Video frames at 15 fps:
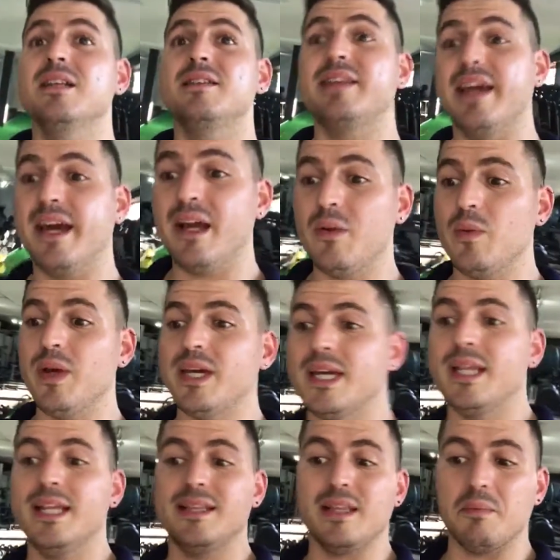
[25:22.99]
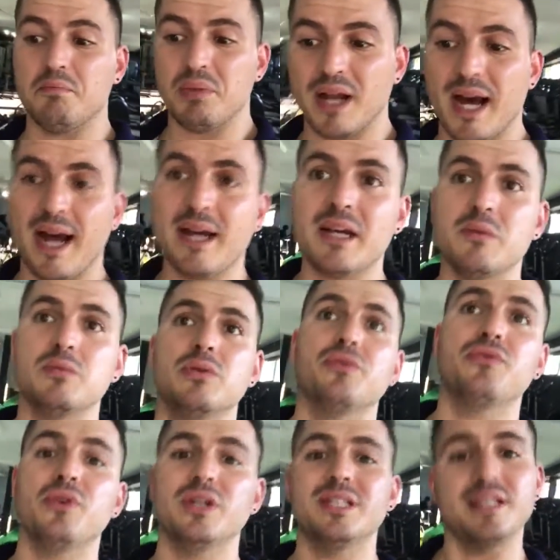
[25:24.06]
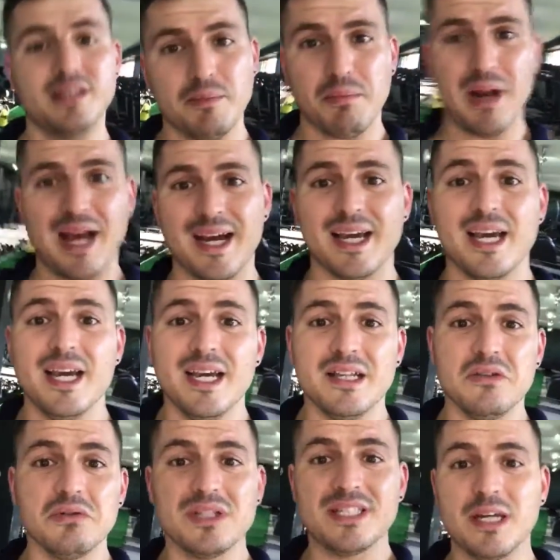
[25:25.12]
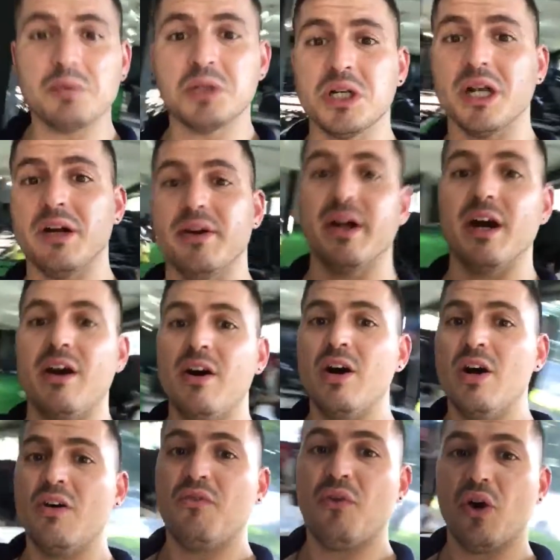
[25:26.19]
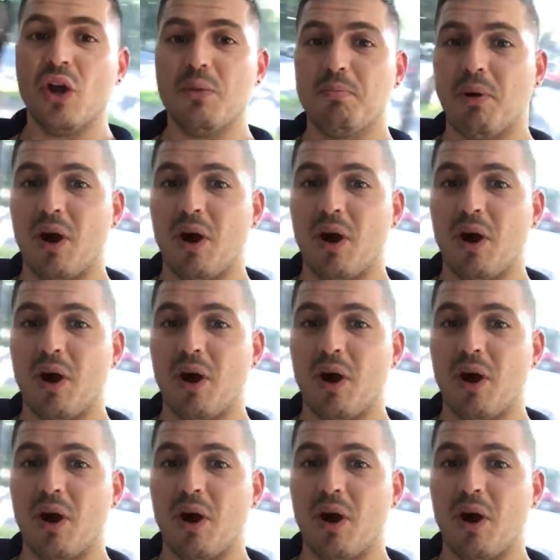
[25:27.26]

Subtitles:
Then we can hit the black, and we'll first hit the black in the reception area, followed